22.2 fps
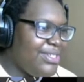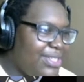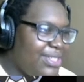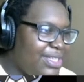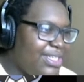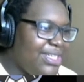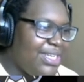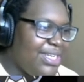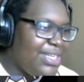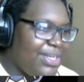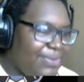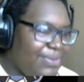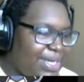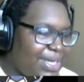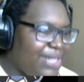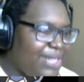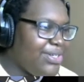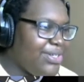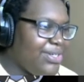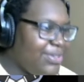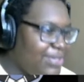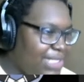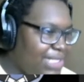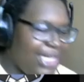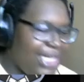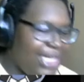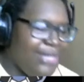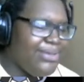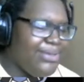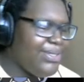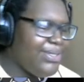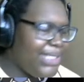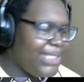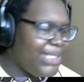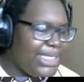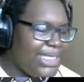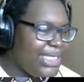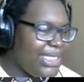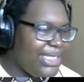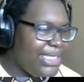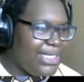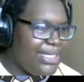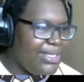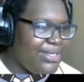And I'm gonna go
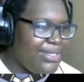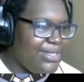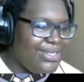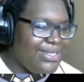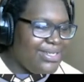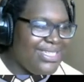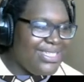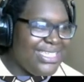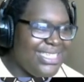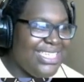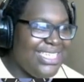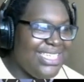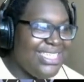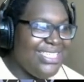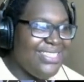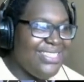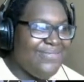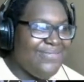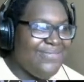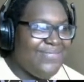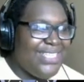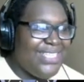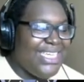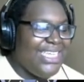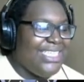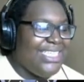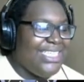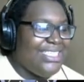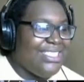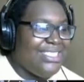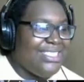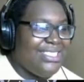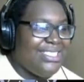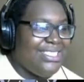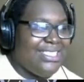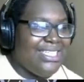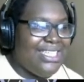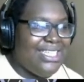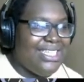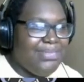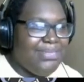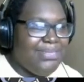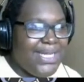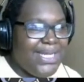down. Like, and he
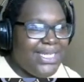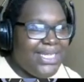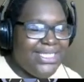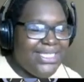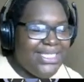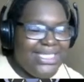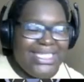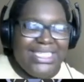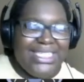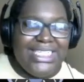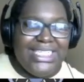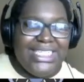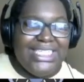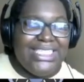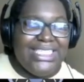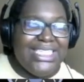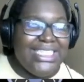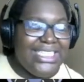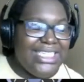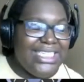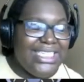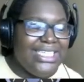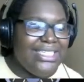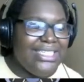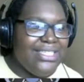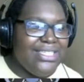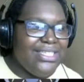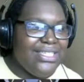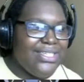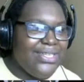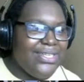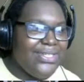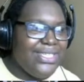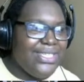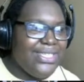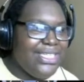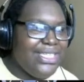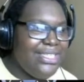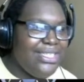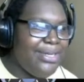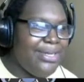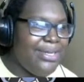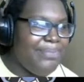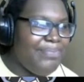says Spanish and then he says English. Don't
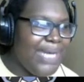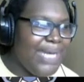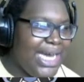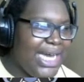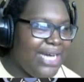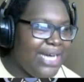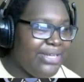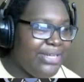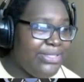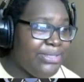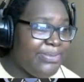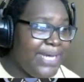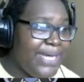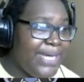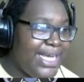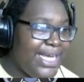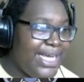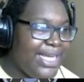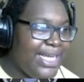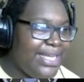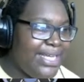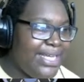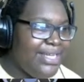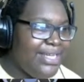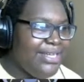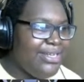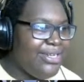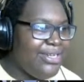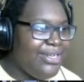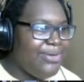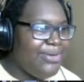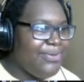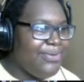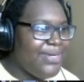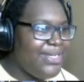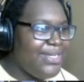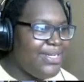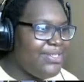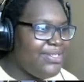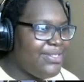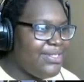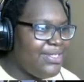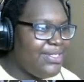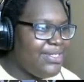need to bounce back. I
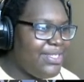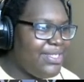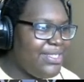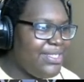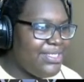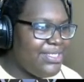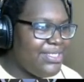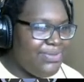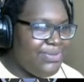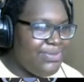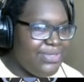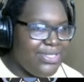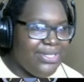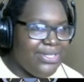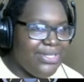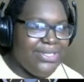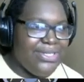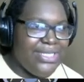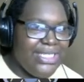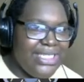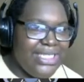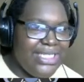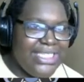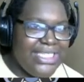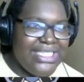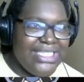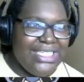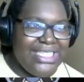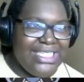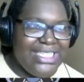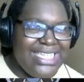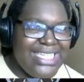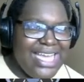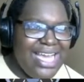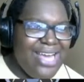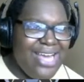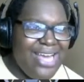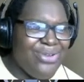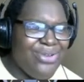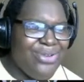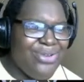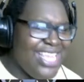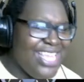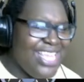wanna, don't need to
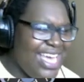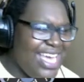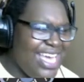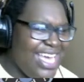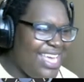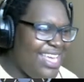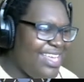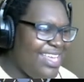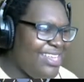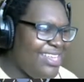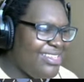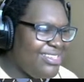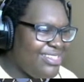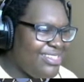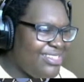doubt that.